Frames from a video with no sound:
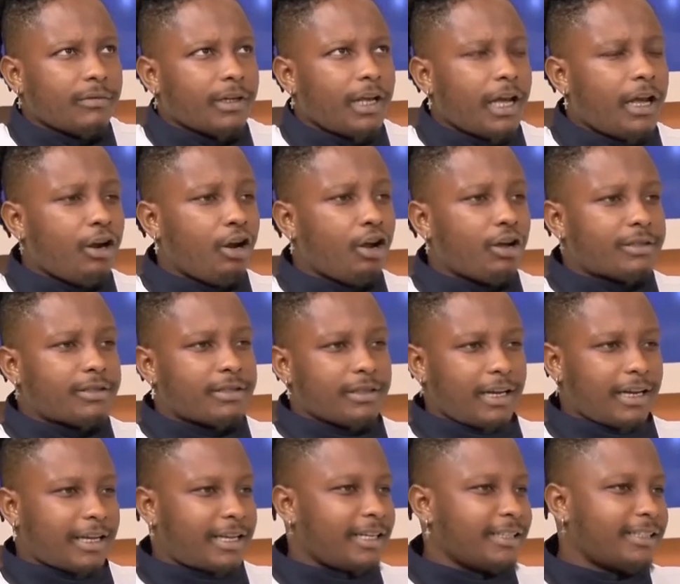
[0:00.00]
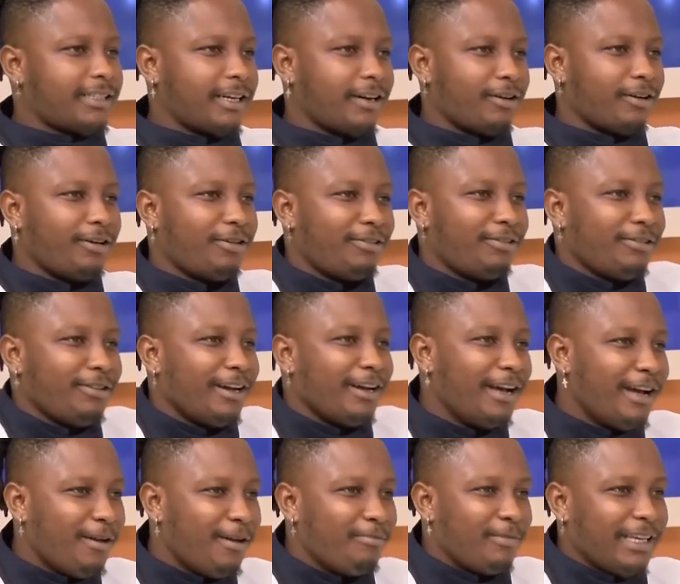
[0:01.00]
lot, I can tell.
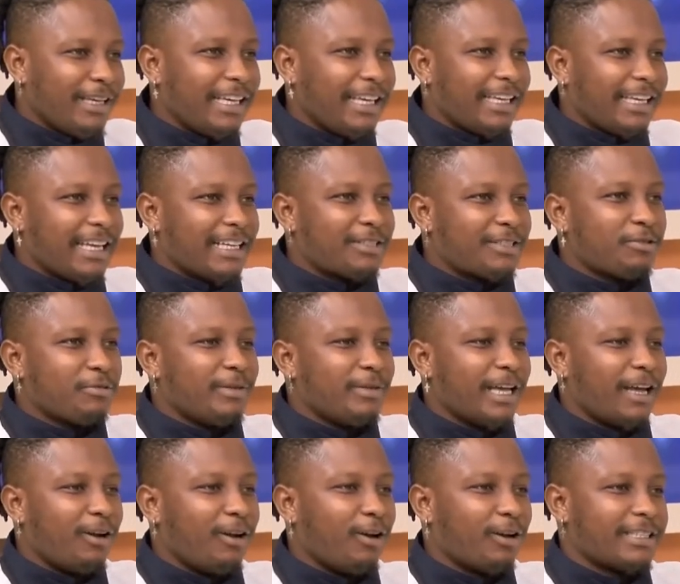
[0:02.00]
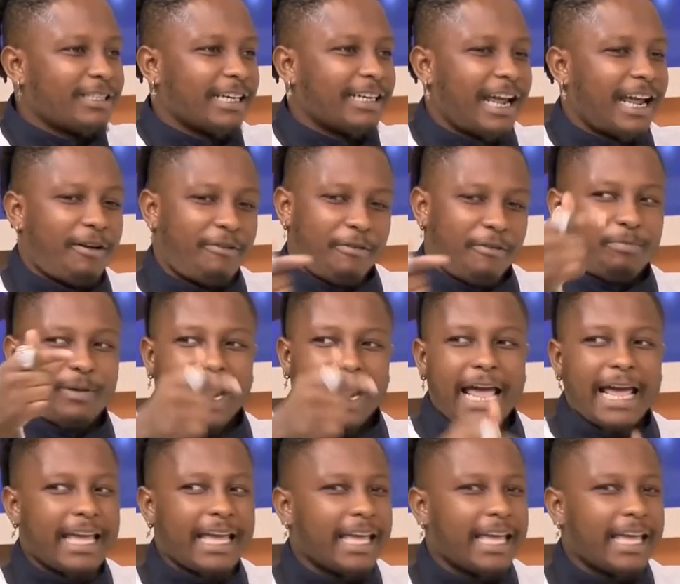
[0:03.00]
Me, it gets to me a lot, and I reply.